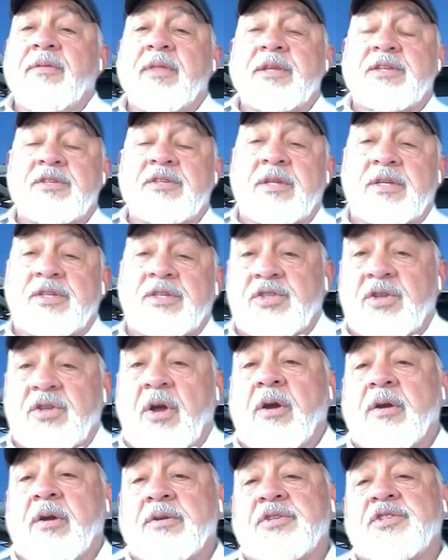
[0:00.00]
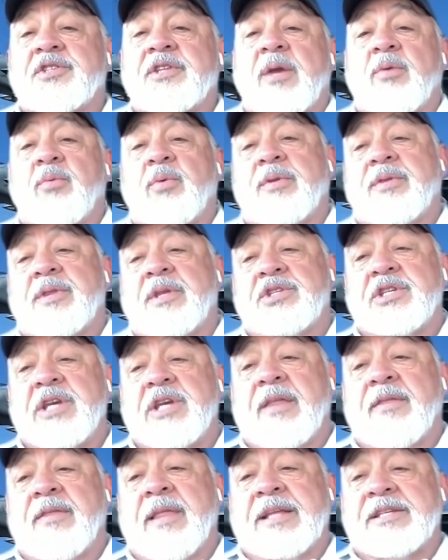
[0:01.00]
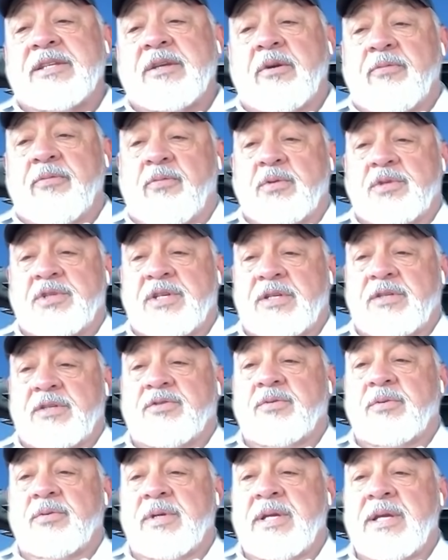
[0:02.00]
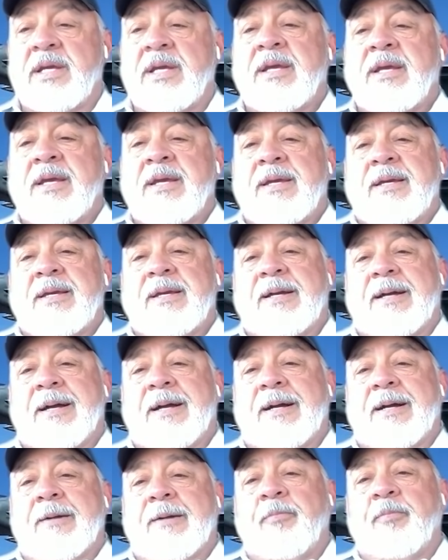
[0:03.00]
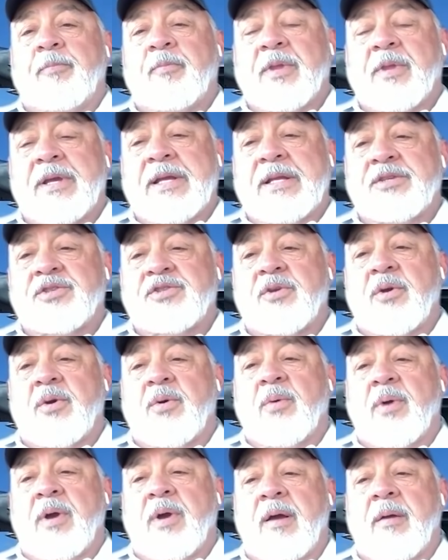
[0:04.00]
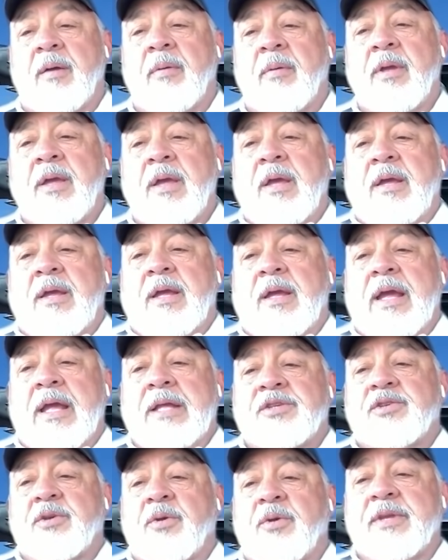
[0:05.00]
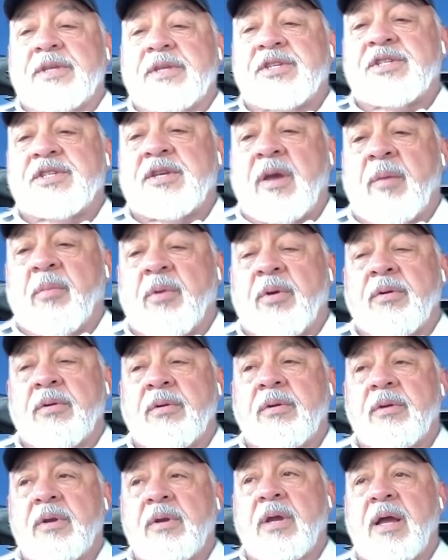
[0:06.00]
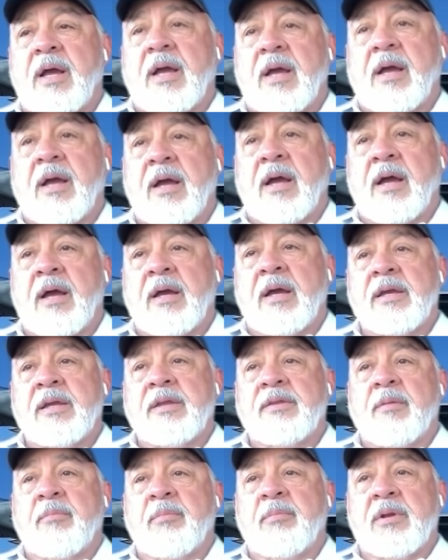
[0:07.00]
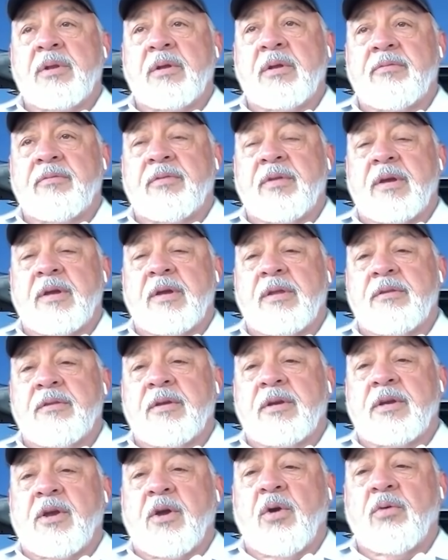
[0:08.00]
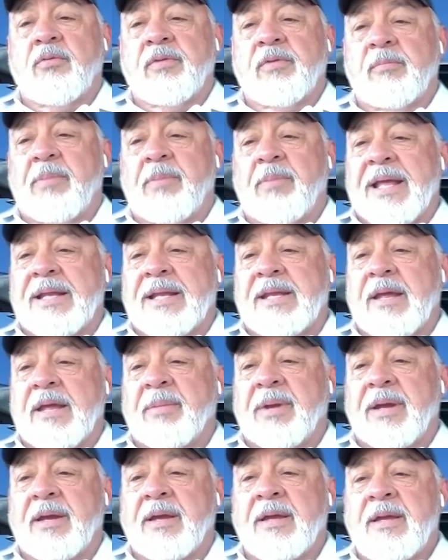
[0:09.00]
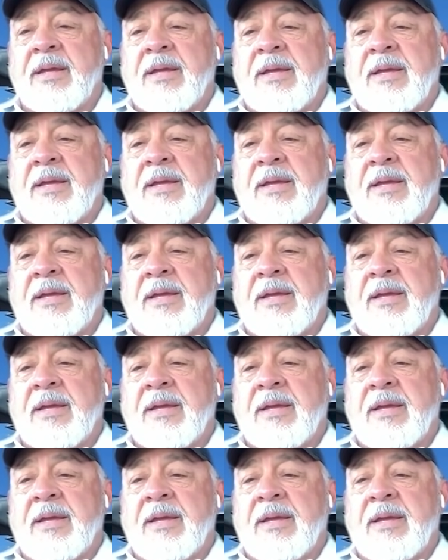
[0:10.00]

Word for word: The the stars stay with the jet, and that's Air Force history. Um, and so uh, and so this summer, uh, in the middle of the the COVID pandemic.